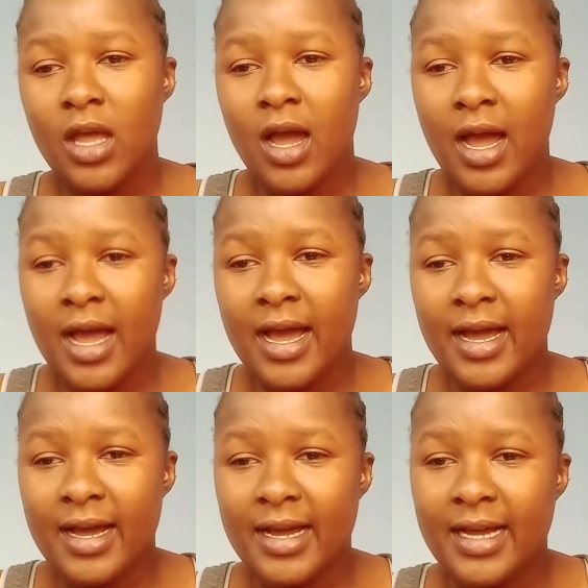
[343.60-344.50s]

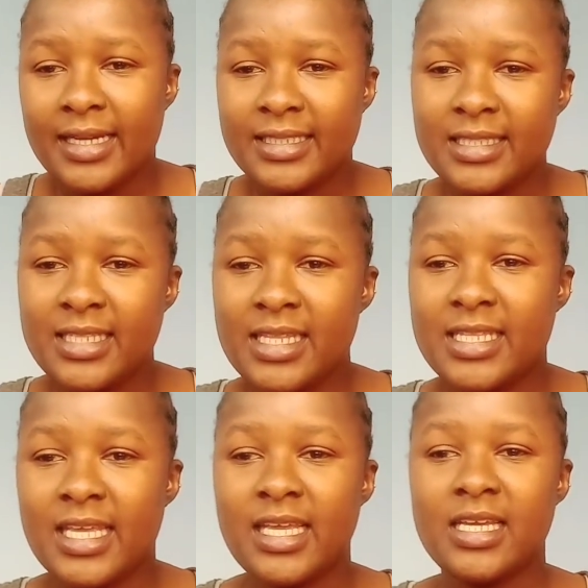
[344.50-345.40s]
Another
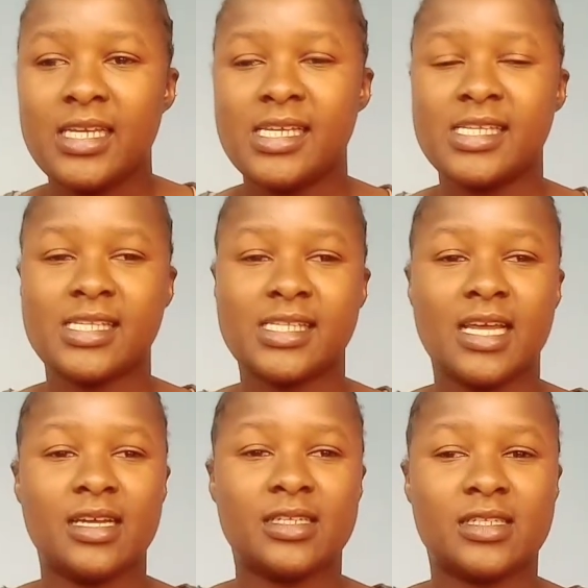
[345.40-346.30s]
thing is
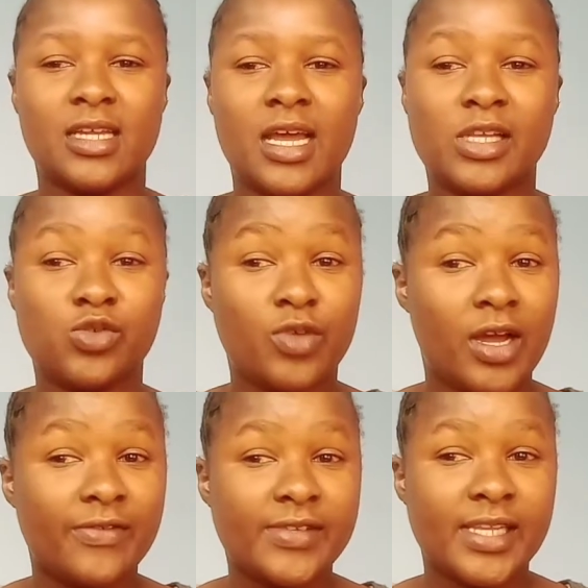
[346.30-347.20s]
that, as we
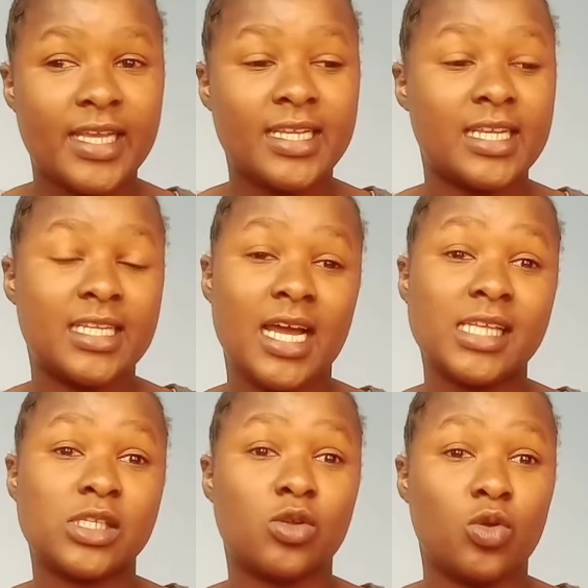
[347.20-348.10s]
have said, it
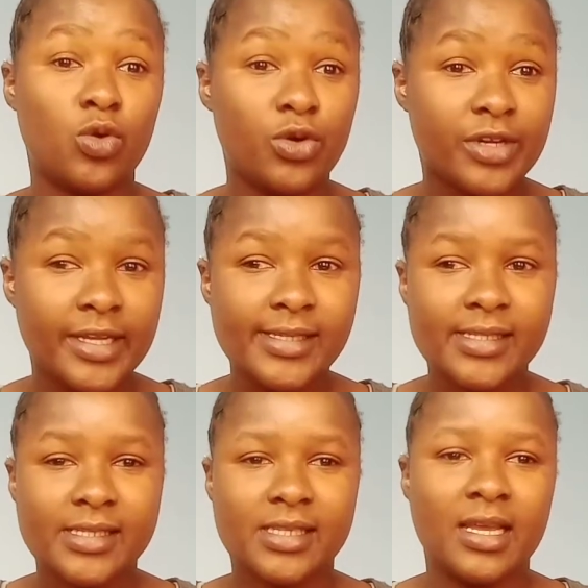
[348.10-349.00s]
has low
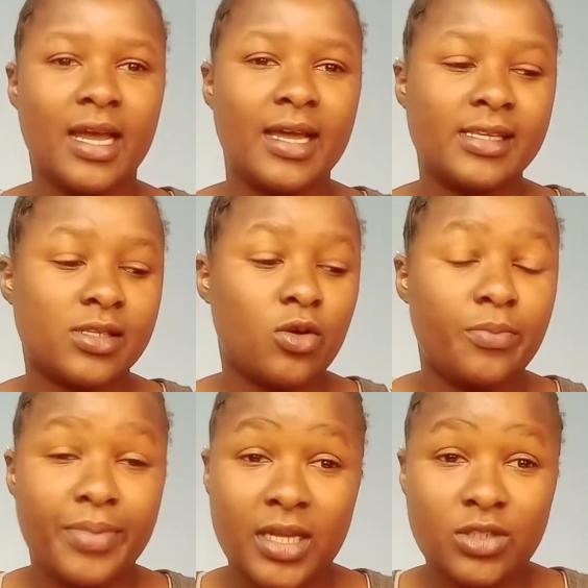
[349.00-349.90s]
risks as
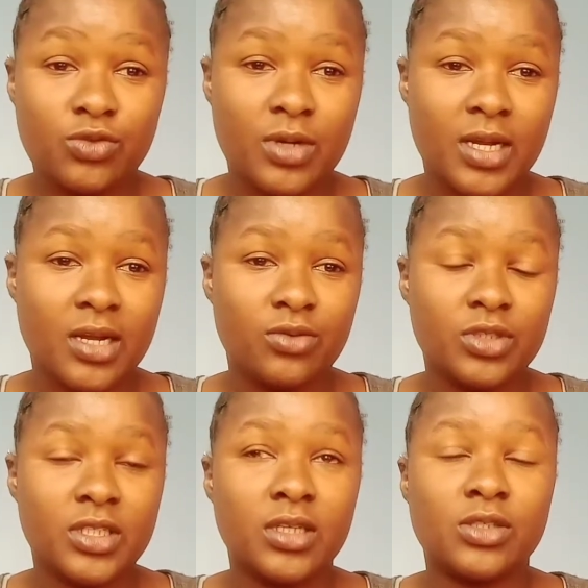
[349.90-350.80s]
compared to
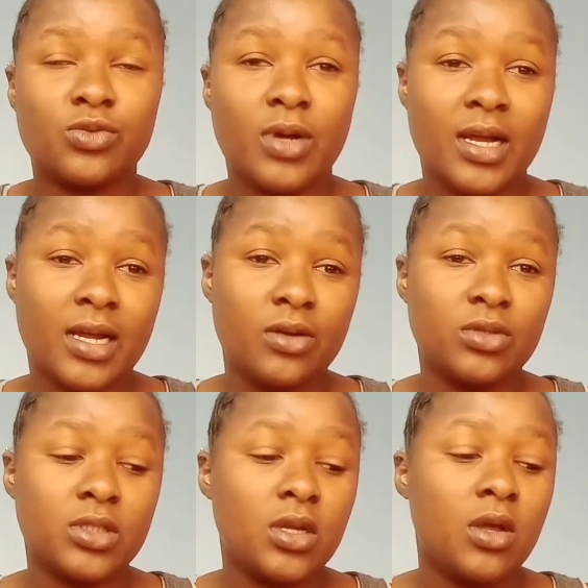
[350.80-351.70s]

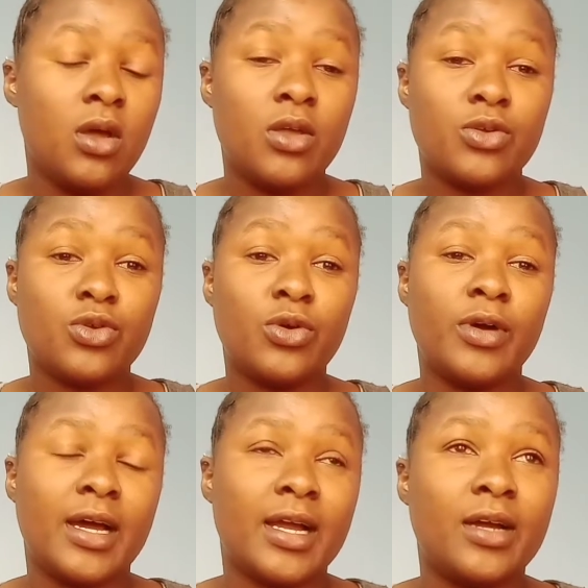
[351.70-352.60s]
account. You know,
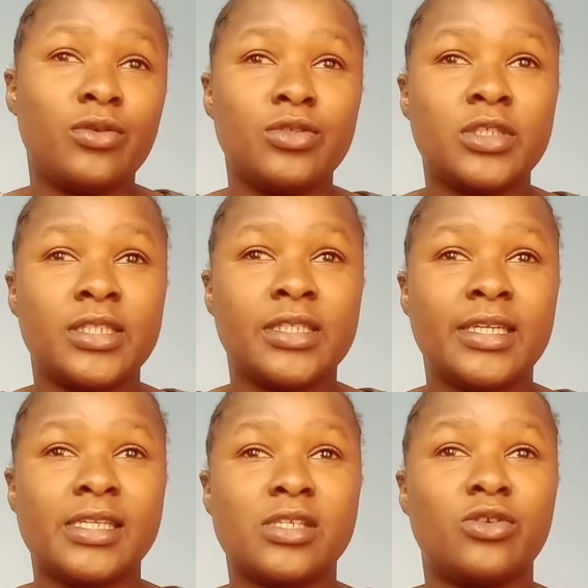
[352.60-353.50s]
account,
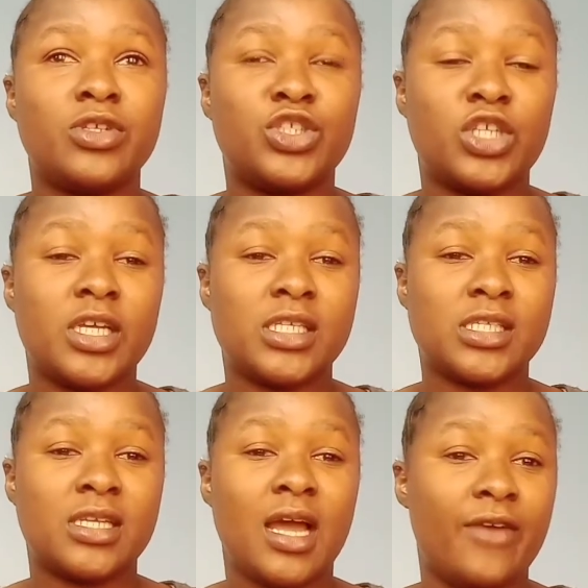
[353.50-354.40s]
it's not just
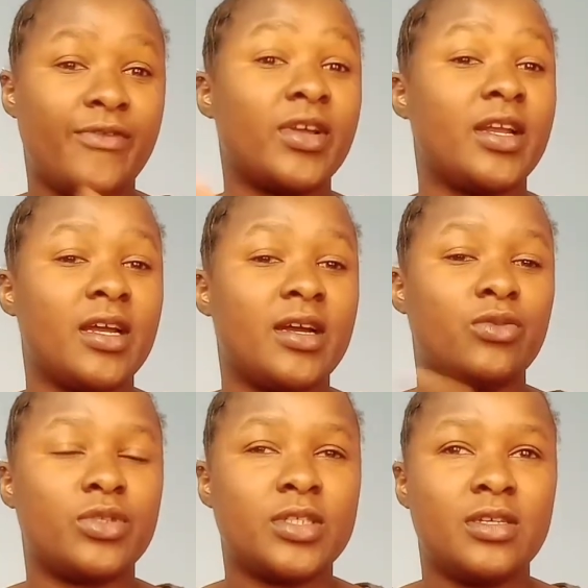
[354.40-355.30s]
having an account.